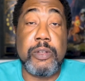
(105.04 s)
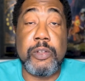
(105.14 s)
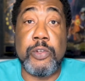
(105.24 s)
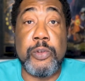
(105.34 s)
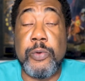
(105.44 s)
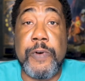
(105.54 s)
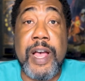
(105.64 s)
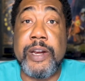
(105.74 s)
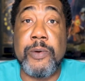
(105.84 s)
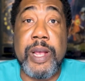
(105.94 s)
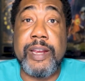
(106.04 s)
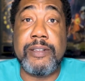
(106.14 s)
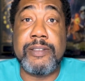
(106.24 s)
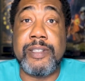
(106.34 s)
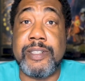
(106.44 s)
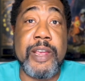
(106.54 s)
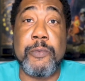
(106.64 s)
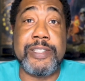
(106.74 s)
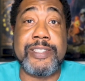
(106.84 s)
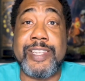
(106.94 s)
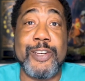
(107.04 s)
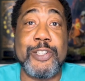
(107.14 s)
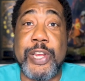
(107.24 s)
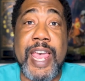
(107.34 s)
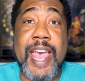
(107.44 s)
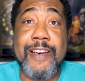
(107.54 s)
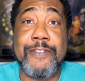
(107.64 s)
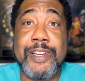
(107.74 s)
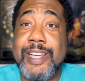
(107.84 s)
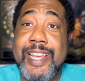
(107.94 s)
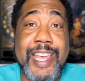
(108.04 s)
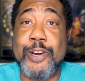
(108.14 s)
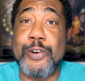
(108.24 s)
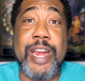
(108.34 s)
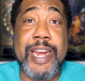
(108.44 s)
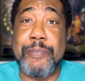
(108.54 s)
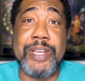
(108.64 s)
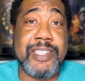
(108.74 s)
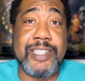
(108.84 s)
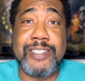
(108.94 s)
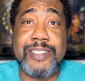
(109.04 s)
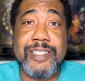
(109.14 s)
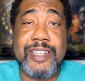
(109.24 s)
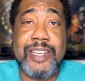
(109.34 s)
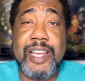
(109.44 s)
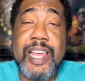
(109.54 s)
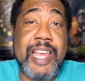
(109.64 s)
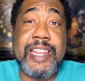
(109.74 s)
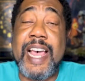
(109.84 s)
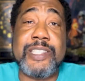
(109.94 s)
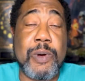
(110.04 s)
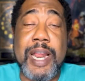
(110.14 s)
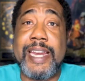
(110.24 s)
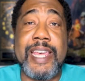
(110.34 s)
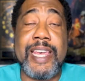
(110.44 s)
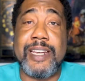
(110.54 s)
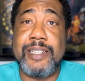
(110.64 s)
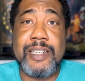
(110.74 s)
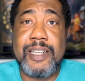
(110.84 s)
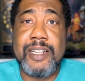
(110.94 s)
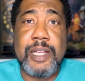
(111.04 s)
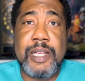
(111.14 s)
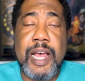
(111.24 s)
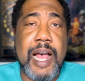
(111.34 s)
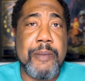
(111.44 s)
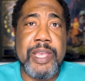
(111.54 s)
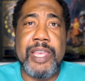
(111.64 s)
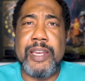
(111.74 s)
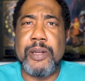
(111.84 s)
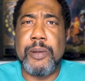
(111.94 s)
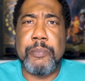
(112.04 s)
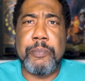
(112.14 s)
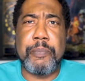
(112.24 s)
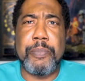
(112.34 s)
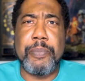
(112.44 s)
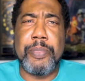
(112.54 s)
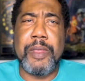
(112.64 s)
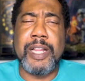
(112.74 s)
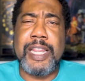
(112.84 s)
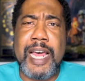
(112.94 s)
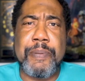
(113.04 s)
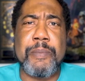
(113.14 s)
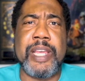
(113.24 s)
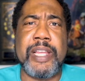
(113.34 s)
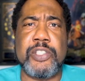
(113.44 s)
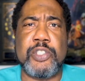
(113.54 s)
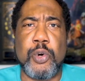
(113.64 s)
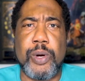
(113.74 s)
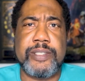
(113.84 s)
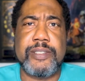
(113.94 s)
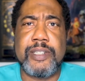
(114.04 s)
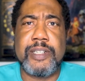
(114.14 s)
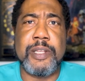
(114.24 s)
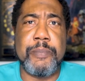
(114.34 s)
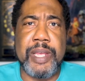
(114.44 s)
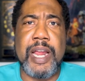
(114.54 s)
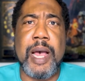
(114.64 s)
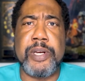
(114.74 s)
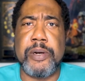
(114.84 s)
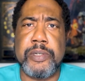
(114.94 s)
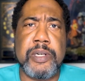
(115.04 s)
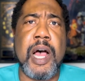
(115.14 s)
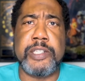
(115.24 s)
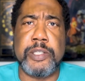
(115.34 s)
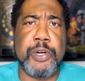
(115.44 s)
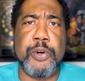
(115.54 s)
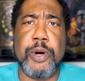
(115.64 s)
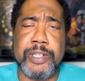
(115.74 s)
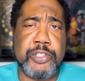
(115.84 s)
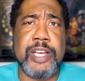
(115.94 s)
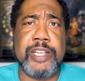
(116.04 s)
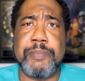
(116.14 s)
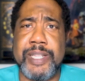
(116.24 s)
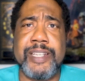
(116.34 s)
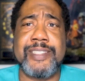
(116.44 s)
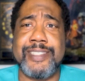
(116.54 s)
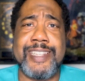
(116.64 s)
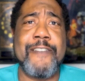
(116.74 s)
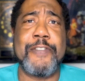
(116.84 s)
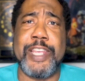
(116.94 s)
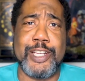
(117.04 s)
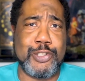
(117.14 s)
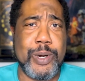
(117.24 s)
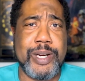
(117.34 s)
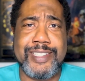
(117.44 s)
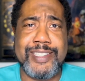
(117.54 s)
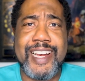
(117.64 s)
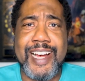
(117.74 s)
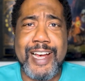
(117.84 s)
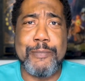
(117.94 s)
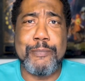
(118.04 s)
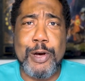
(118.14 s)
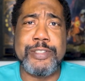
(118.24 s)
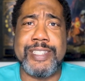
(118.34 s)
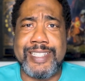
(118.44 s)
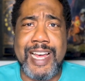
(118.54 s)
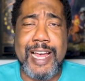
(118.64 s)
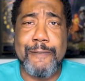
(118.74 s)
You find a way to take what skills you have and create a business. And that's what I did. I mean, a lot of people get the choice to be an entrepreneur. And trust me, this is definitely a choice most of the time.